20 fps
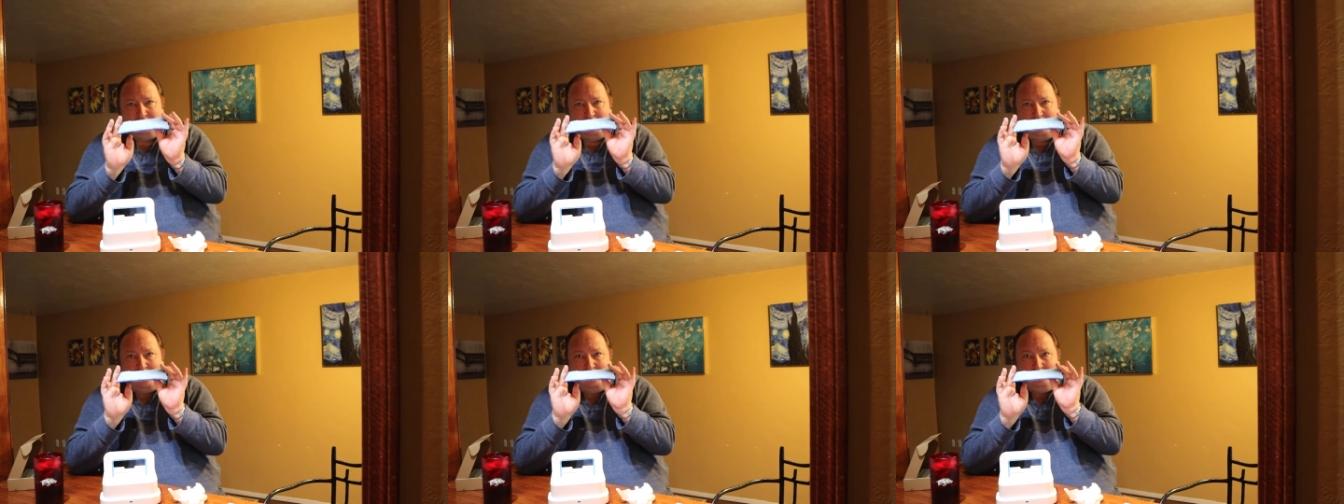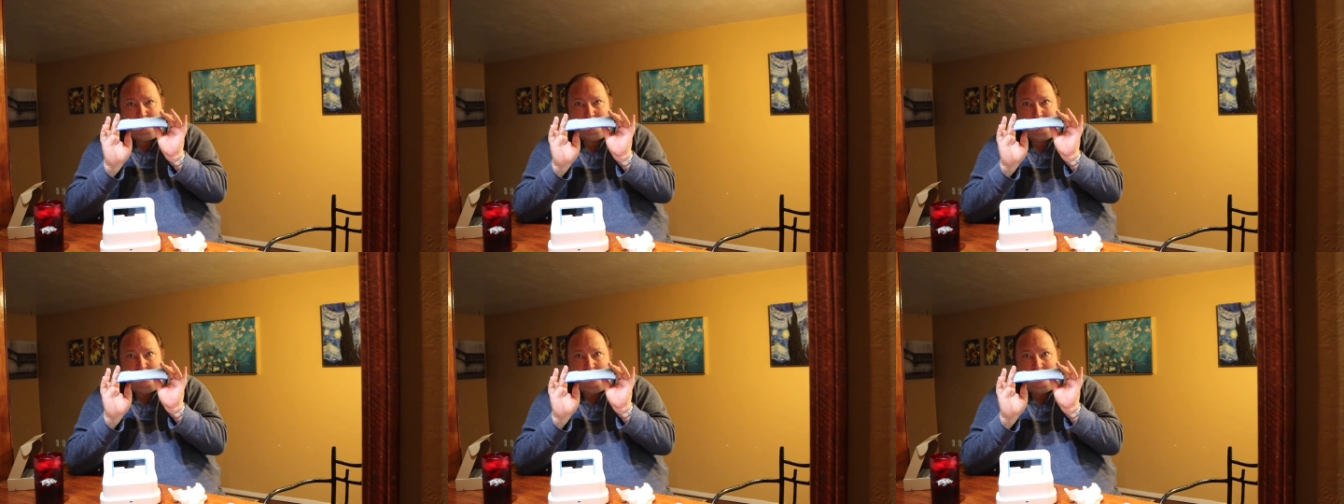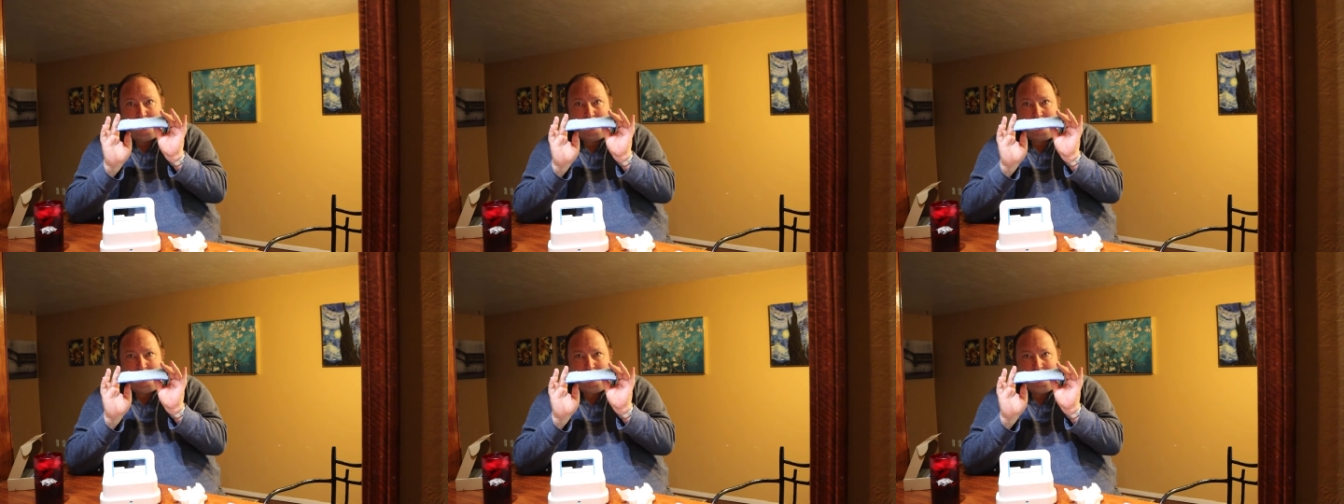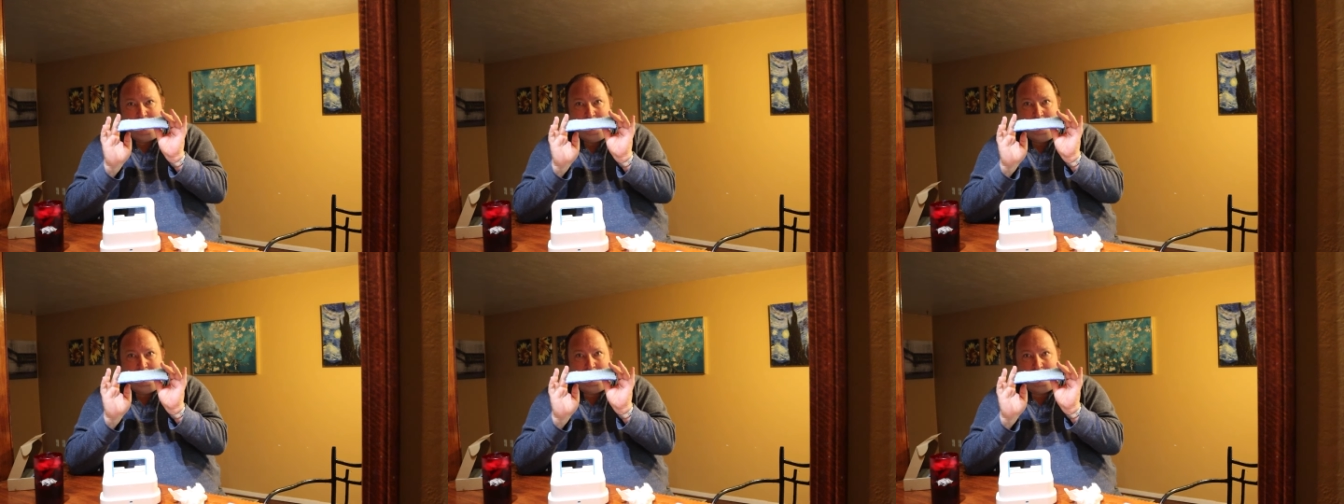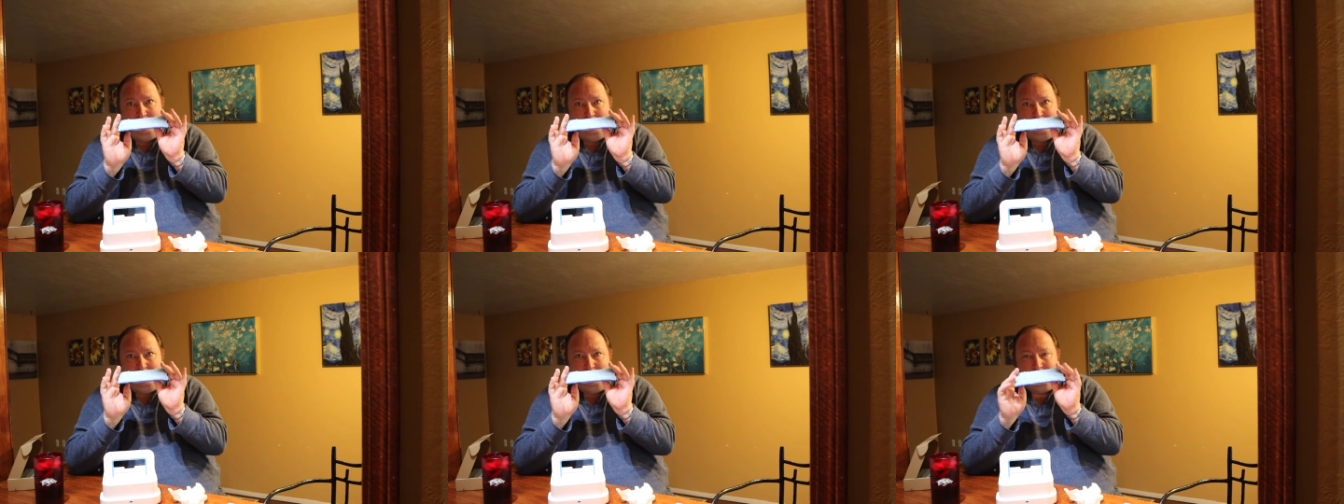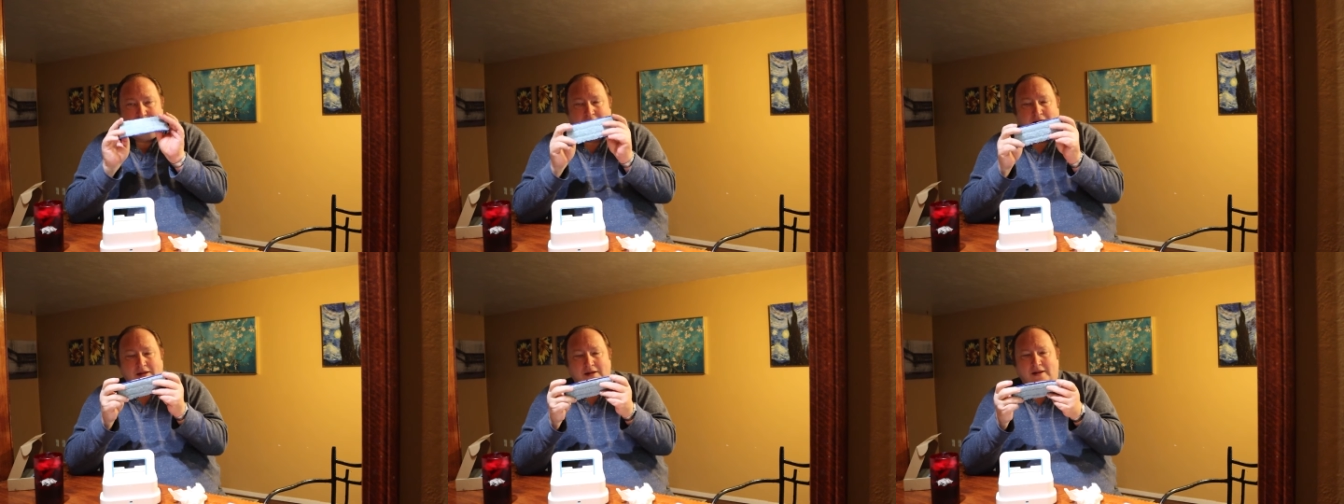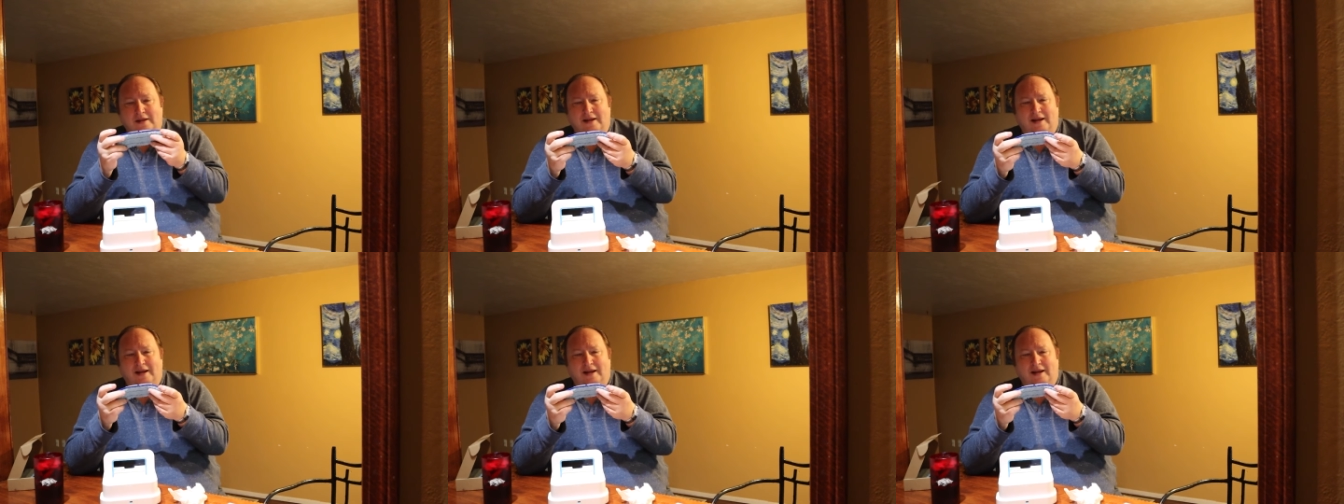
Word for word: and I don't know how to clean these.